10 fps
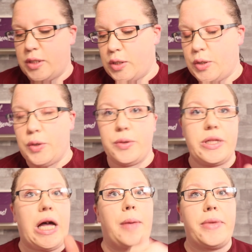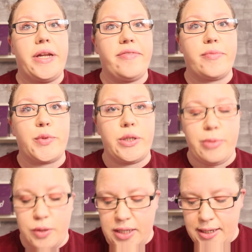So I'm not even worried
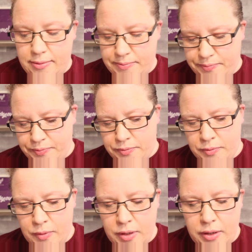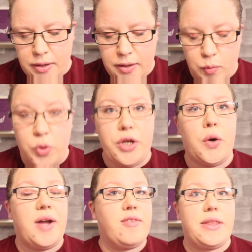about that. We know
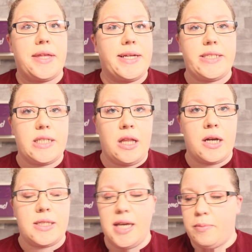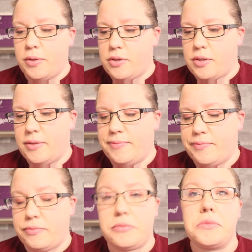everything is deluxe samples.
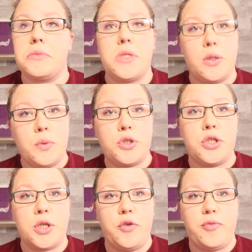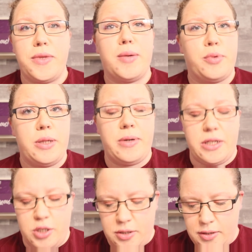So we'll just go from there pretty
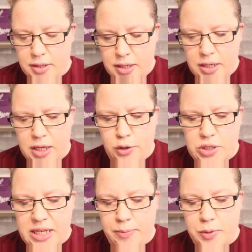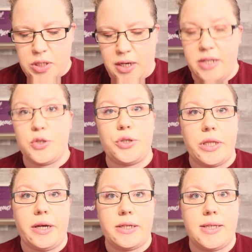much. Either sample size or
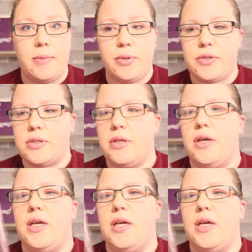deluxe samples.